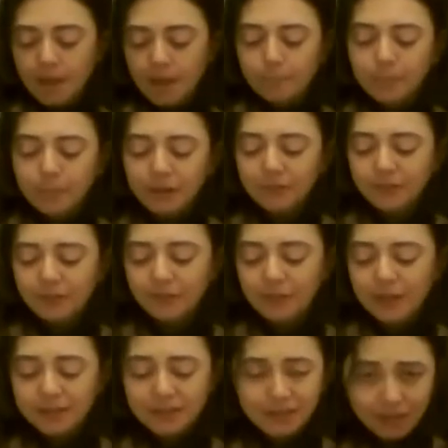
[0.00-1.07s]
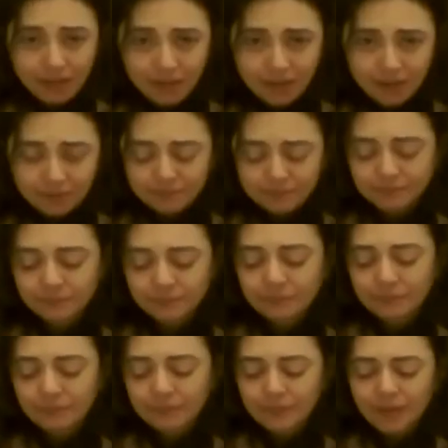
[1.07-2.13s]
But even if they did,
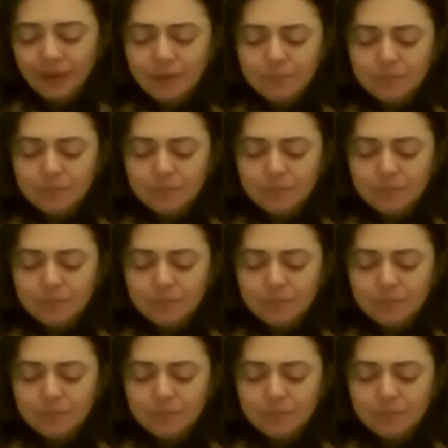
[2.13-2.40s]
I'm